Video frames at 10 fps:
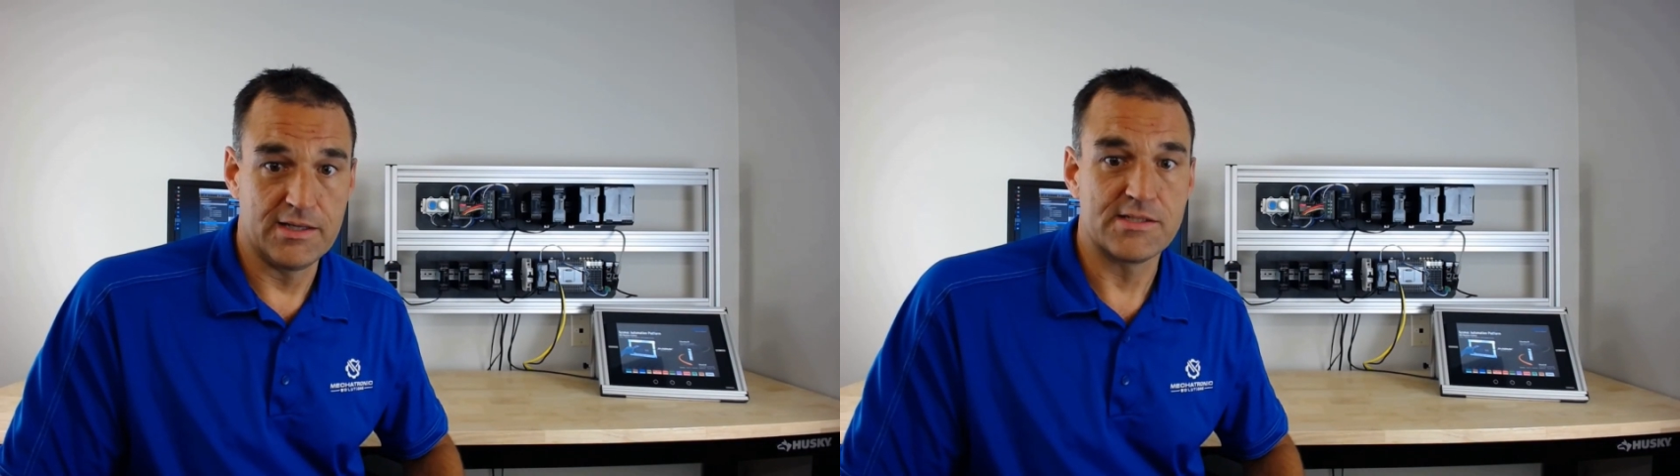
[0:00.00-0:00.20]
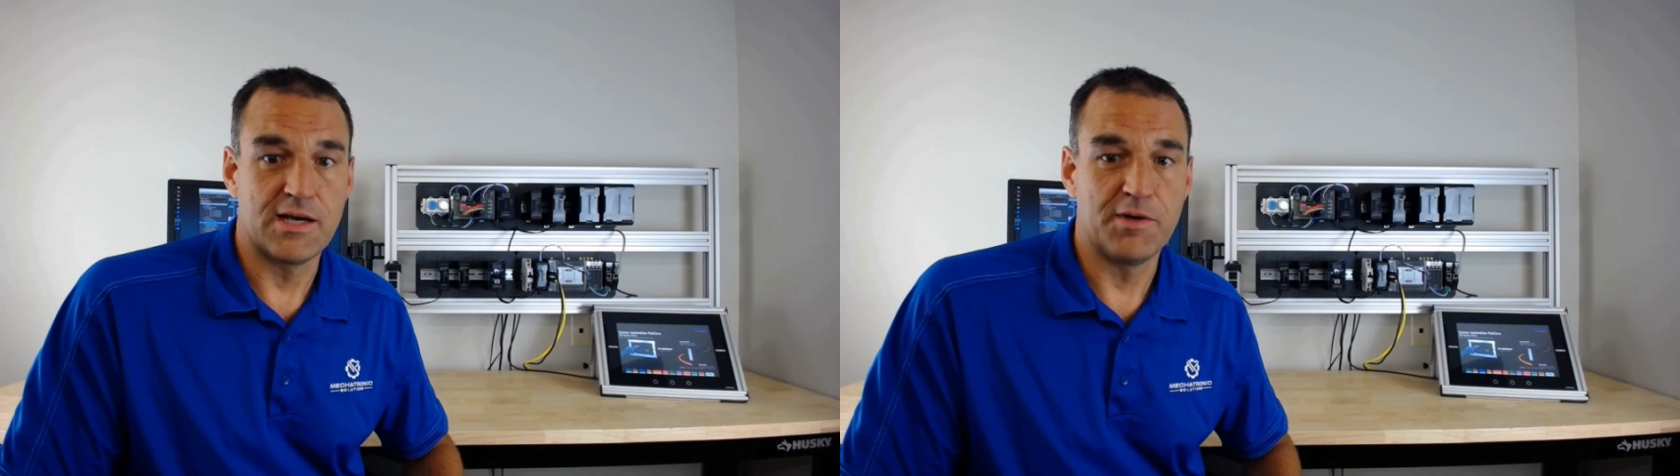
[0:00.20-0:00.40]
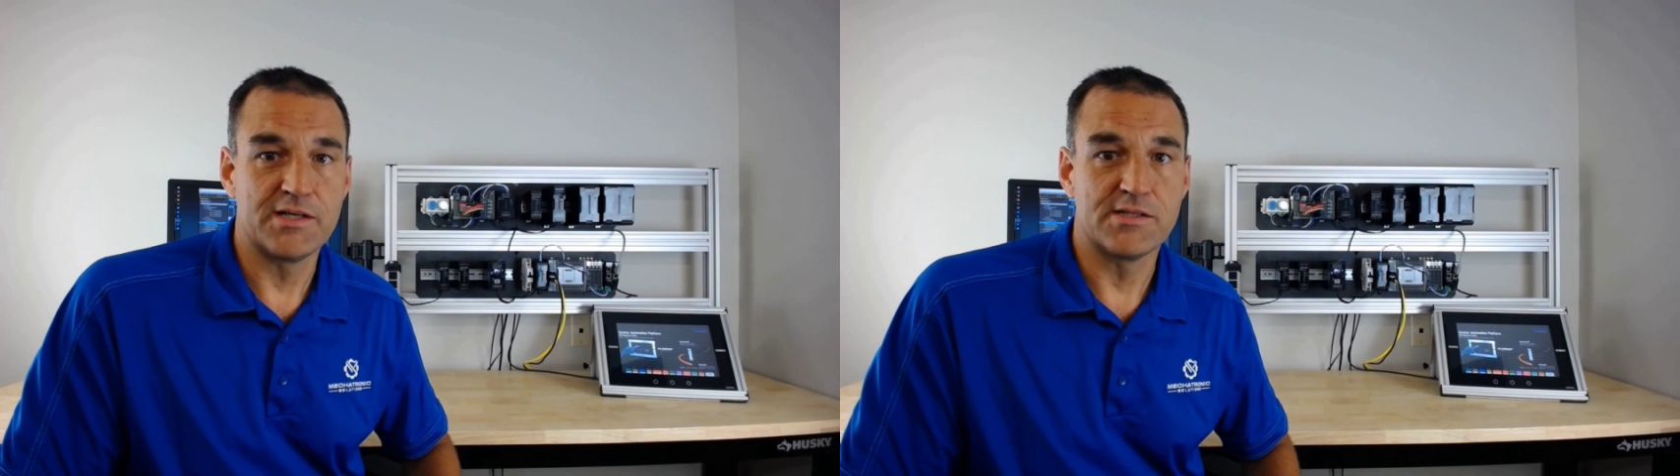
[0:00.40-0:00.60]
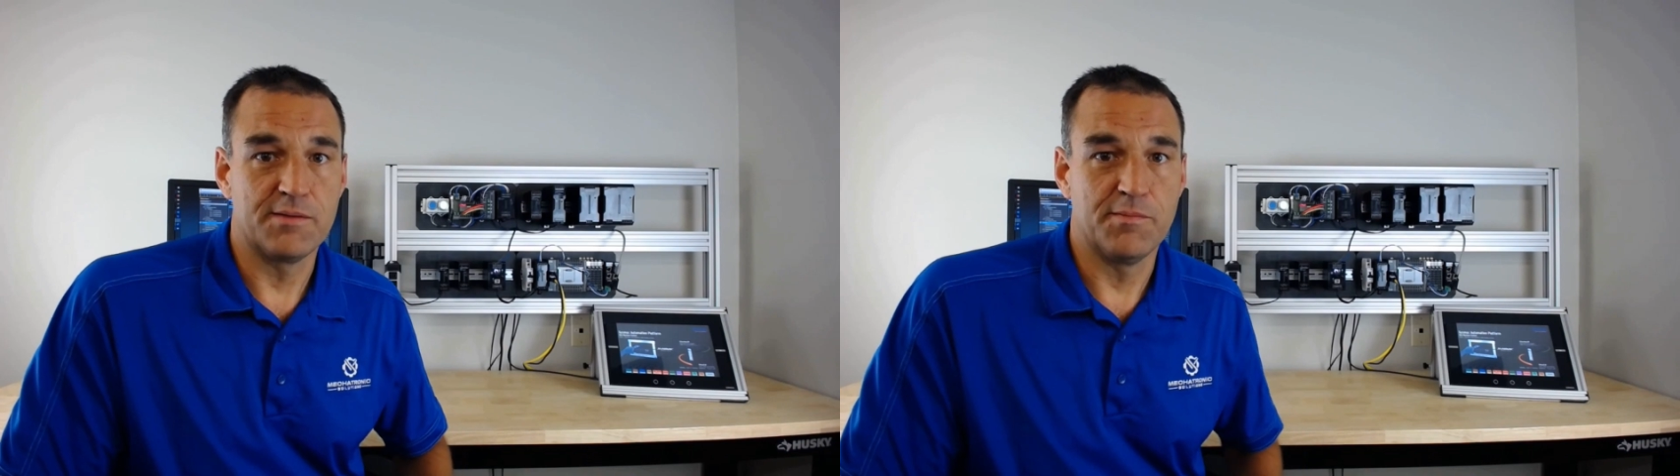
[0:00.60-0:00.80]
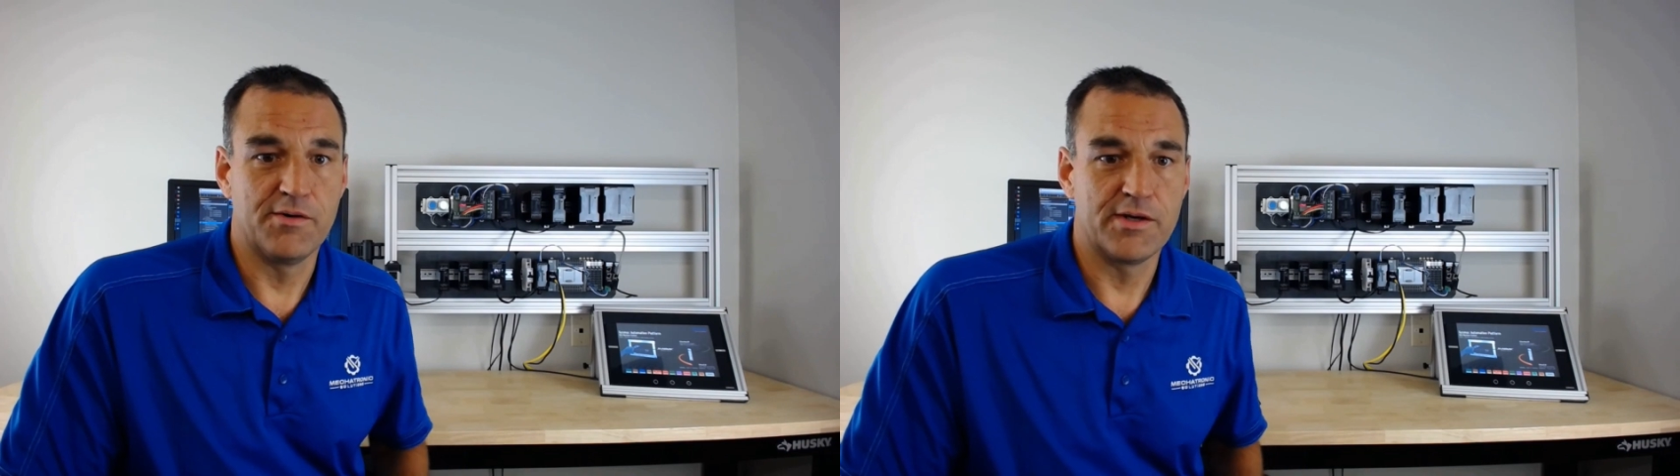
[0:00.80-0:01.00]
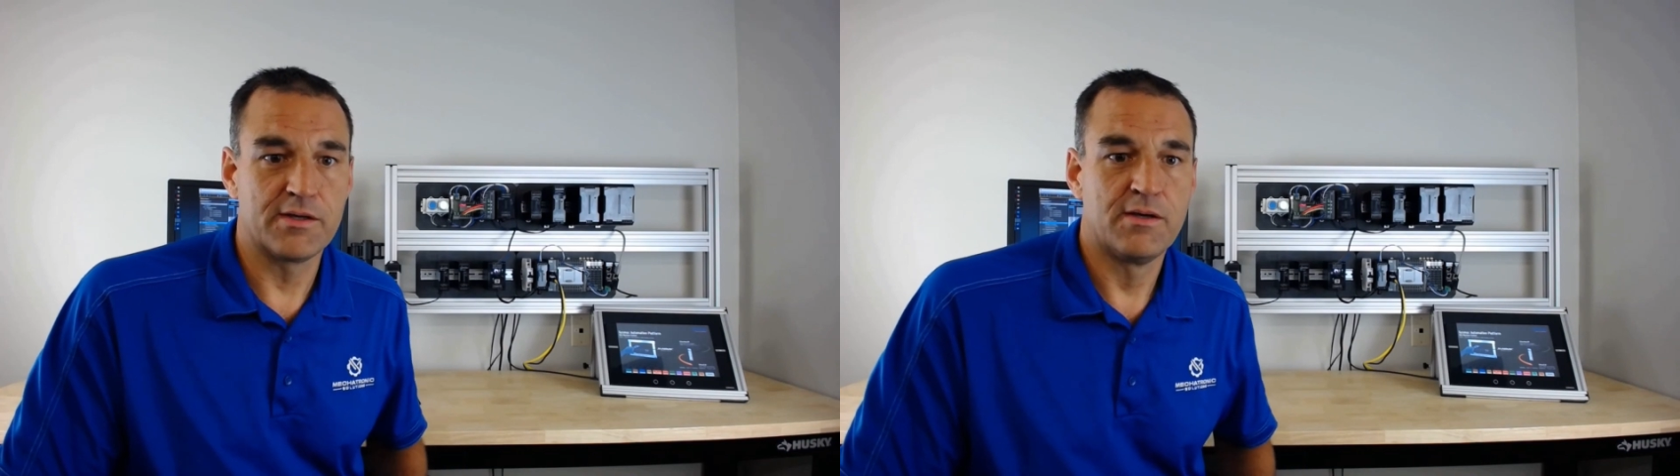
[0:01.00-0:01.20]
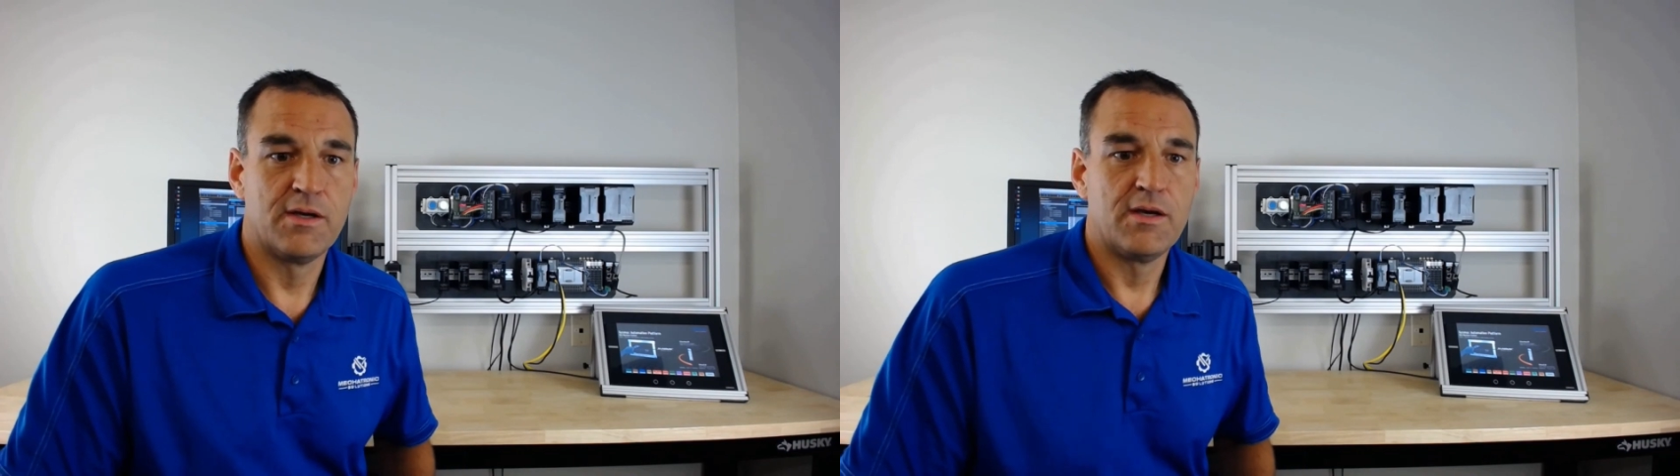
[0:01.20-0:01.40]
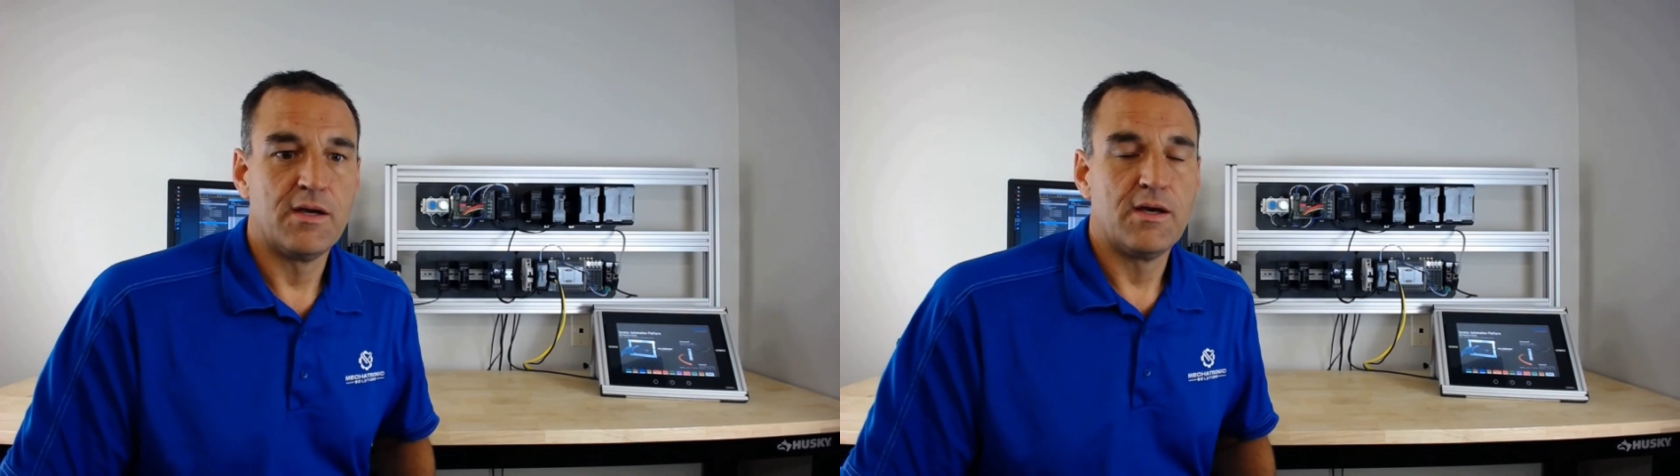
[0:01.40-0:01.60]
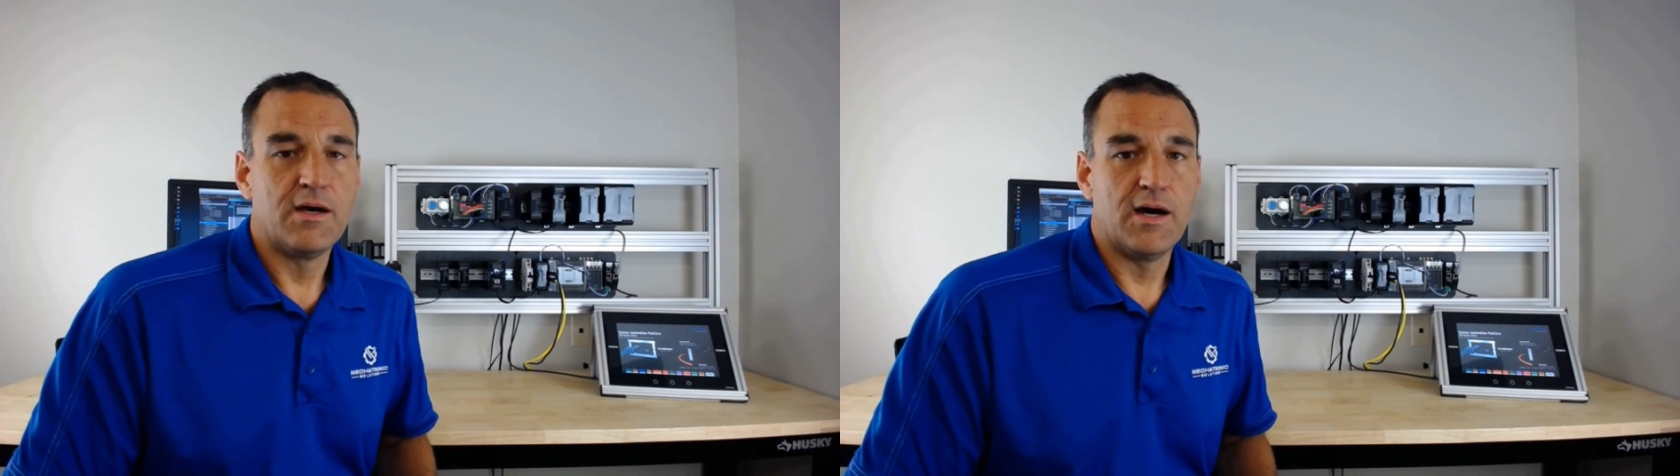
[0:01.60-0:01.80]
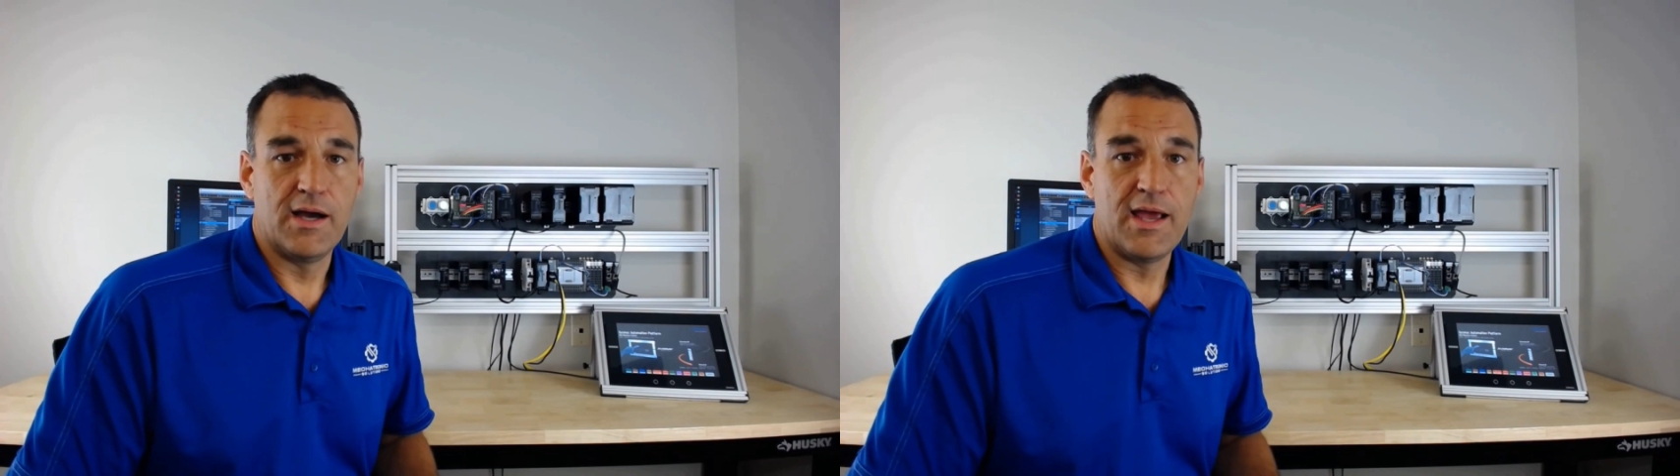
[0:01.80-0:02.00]
side-by-side mounting.
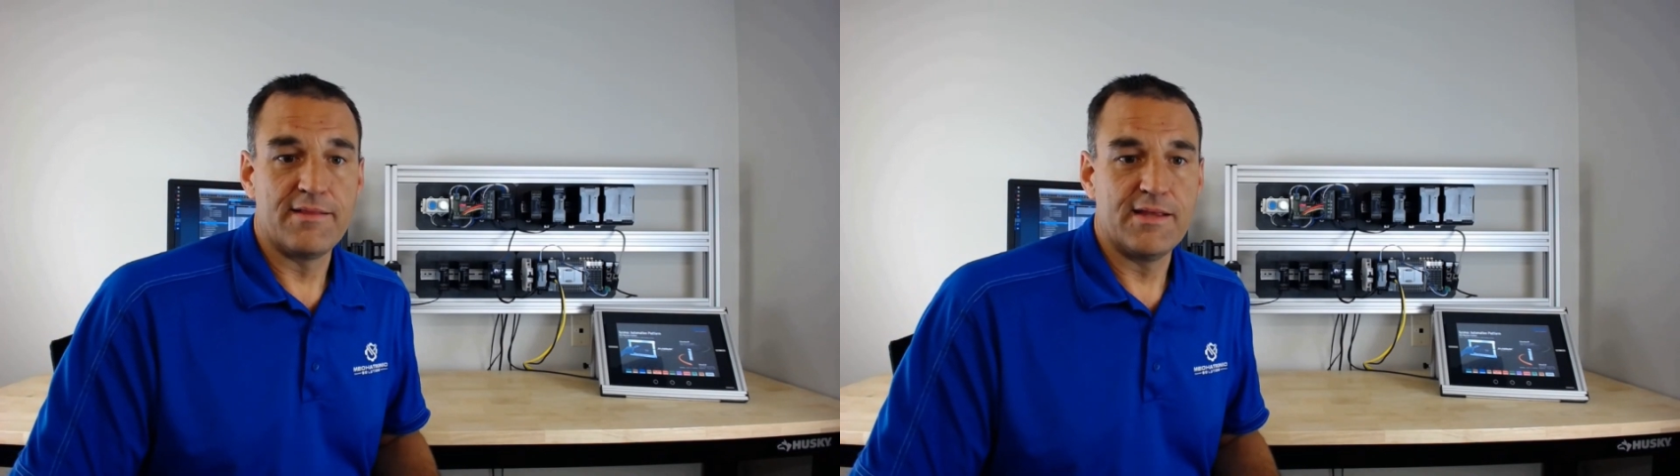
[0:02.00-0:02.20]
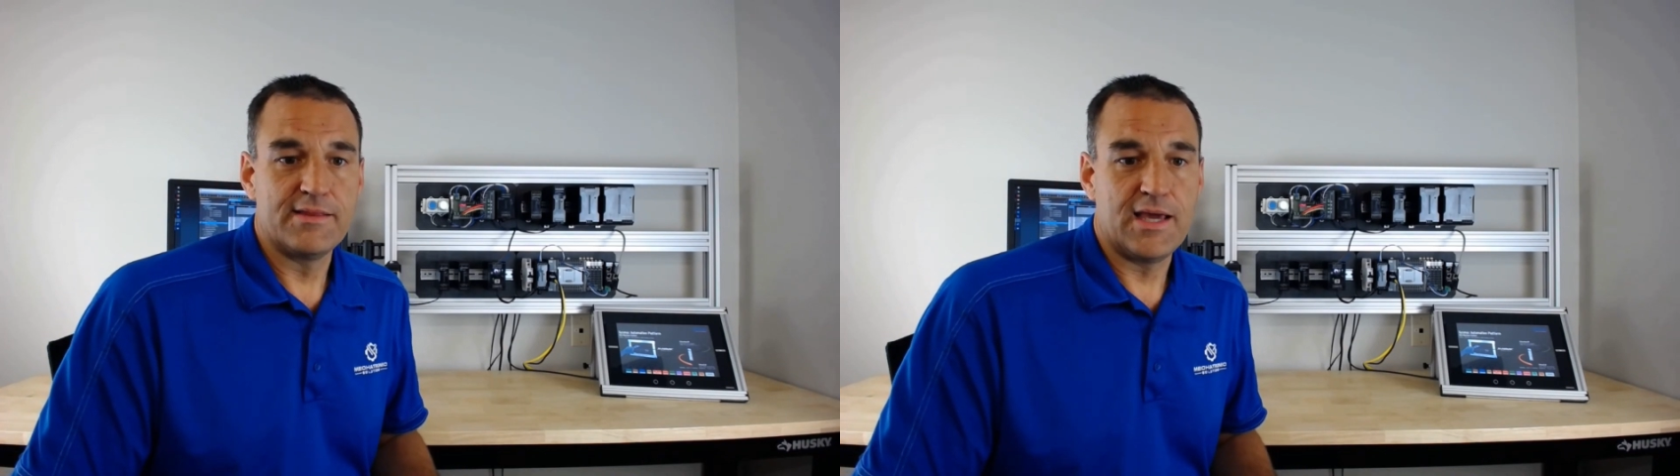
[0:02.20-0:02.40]
And